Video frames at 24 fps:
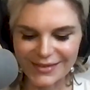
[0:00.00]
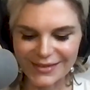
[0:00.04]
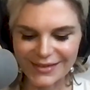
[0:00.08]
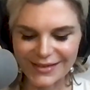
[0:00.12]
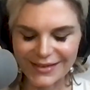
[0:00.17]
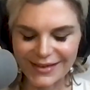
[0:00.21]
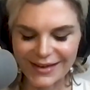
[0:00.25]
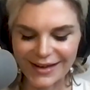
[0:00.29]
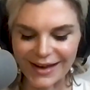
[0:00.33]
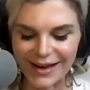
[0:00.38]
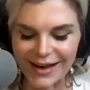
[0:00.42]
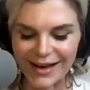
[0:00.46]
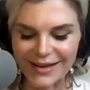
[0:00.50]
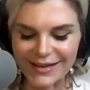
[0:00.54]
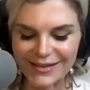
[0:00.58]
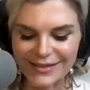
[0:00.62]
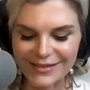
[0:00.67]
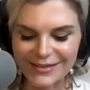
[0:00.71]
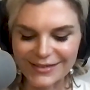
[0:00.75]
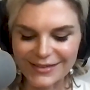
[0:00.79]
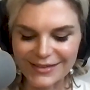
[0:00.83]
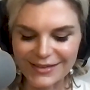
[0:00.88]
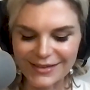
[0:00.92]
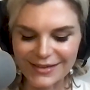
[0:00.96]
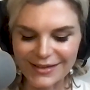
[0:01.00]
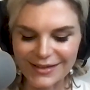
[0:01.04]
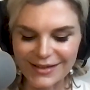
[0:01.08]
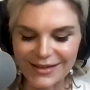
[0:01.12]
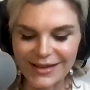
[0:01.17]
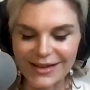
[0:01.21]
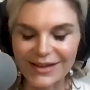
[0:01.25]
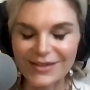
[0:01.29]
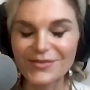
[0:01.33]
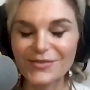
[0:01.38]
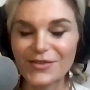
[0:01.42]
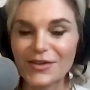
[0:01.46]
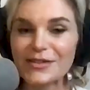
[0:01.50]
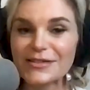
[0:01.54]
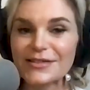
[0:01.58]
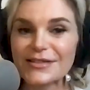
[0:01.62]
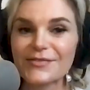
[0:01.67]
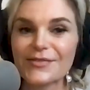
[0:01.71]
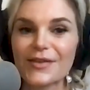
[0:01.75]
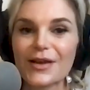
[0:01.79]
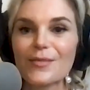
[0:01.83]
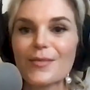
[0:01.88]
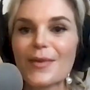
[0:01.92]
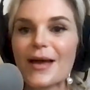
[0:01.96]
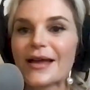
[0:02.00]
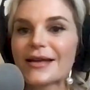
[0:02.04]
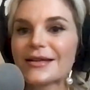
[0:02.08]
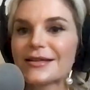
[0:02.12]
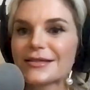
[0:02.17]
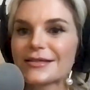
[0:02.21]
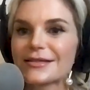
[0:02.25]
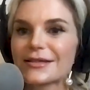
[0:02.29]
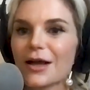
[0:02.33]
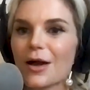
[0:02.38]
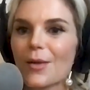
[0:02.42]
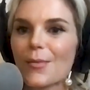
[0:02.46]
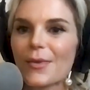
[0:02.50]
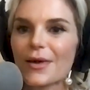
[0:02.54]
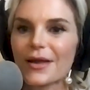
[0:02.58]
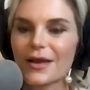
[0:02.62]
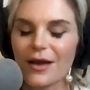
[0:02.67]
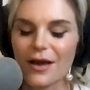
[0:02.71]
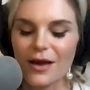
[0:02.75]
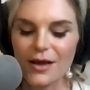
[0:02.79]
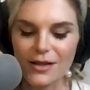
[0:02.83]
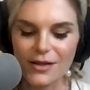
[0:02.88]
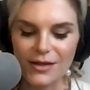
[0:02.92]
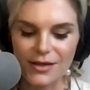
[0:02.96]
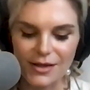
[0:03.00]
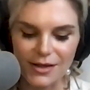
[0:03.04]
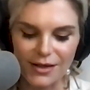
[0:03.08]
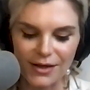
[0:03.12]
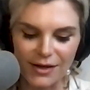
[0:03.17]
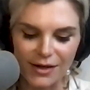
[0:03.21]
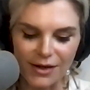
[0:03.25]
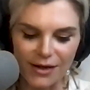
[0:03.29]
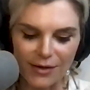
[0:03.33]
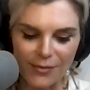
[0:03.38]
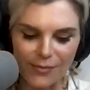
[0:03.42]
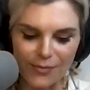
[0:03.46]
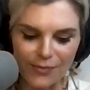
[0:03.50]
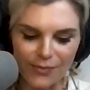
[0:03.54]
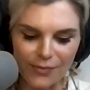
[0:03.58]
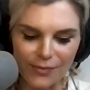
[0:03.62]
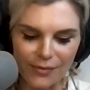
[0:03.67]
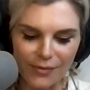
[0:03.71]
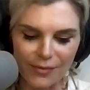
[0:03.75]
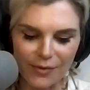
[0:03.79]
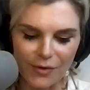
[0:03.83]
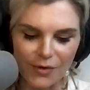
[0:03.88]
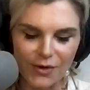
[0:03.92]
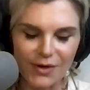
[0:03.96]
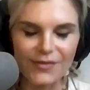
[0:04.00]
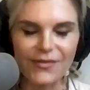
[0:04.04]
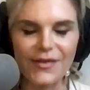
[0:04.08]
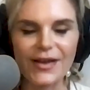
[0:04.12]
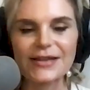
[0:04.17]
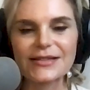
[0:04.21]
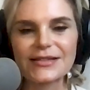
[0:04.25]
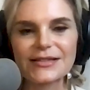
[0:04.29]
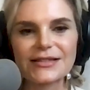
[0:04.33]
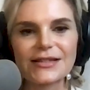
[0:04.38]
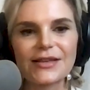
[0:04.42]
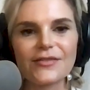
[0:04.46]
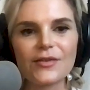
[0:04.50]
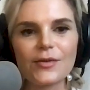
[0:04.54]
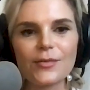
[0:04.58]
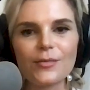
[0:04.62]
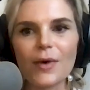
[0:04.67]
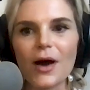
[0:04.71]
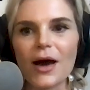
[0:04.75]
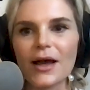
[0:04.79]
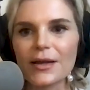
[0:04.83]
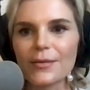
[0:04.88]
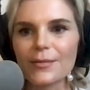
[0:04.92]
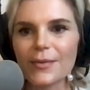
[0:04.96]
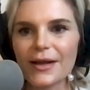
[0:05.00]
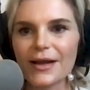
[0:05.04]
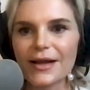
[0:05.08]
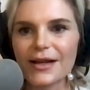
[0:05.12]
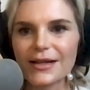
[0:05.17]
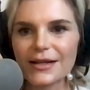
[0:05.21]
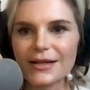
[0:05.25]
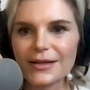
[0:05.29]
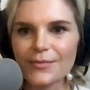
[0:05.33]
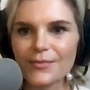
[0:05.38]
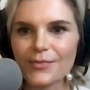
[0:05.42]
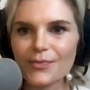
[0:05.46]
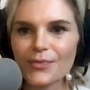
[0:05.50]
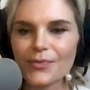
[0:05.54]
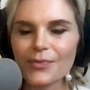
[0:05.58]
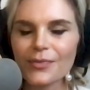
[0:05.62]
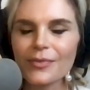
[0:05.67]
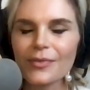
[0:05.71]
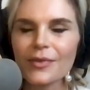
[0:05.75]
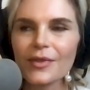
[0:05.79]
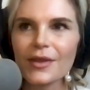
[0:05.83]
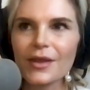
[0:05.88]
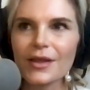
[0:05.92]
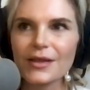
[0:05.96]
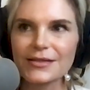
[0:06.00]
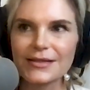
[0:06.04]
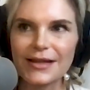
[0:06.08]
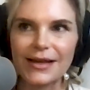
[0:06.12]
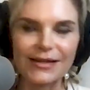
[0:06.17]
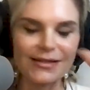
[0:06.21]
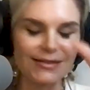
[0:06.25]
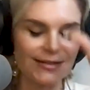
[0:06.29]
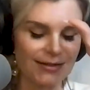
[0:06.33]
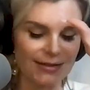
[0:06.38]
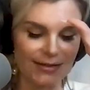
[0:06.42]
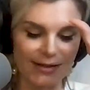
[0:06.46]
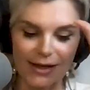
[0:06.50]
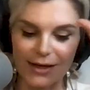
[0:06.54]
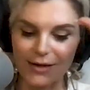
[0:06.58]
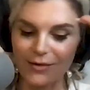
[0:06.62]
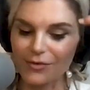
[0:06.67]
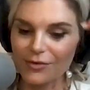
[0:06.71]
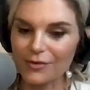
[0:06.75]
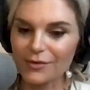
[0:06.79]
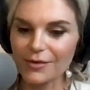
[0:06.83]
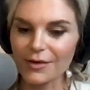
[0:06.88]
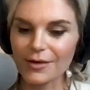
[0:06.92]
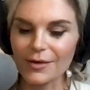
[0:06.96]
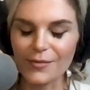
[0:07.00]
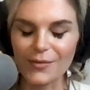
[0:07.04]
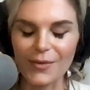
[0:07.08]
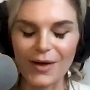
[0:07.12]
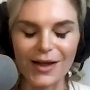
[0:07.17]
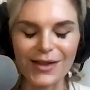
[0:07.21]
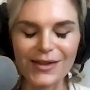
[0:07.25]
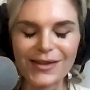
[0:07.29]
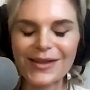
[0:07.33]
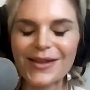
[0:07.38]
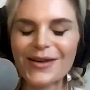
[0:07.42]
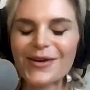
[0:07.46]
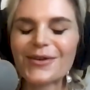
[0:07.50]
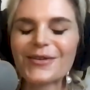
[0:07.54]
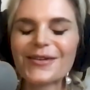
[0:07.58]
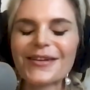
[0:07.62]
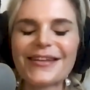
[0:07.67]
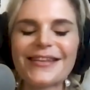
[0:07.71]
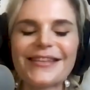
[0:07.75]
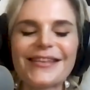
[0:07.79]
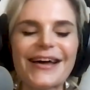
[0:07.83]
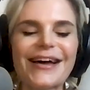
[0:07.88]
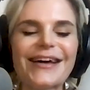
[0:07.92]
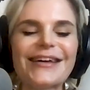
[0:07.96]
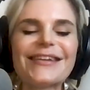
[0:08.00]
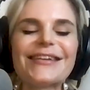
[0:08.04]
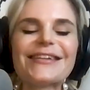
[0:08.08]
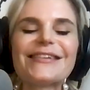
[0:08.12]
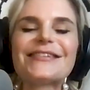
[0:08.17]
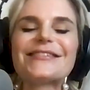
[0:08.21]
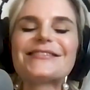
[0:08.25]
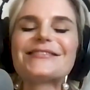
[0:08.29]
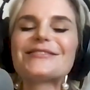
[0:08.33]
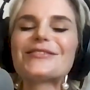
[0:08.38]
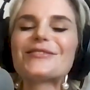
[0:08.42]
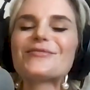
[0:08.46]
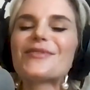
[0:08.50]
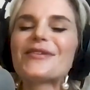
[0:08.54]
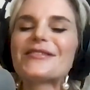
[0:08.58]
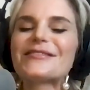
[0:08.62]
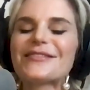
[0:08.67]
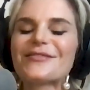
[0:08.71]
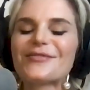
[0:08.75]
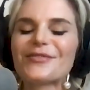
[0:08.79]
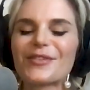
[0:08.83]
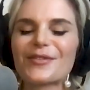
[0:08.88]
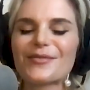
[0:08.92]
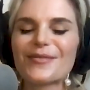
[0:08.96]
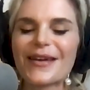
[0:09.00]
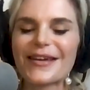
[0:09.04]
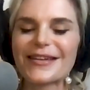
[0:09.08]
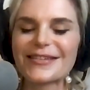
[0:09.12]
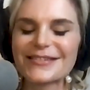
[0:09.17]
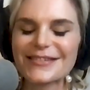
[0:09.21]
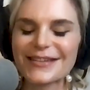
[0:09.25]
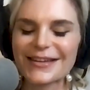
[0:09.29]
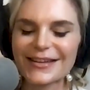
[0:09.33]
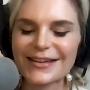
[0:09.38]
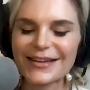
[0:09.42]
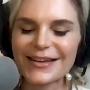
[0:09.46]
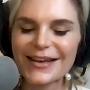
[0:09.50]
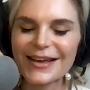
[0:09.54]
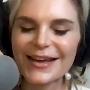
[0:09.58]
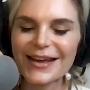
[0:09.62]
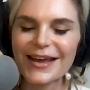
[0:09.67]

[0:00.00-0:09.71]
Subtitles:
Yeah. And first, if I may, just comment on the 3 phases of embodiment, because I just kind of wanted that, and it's so much information.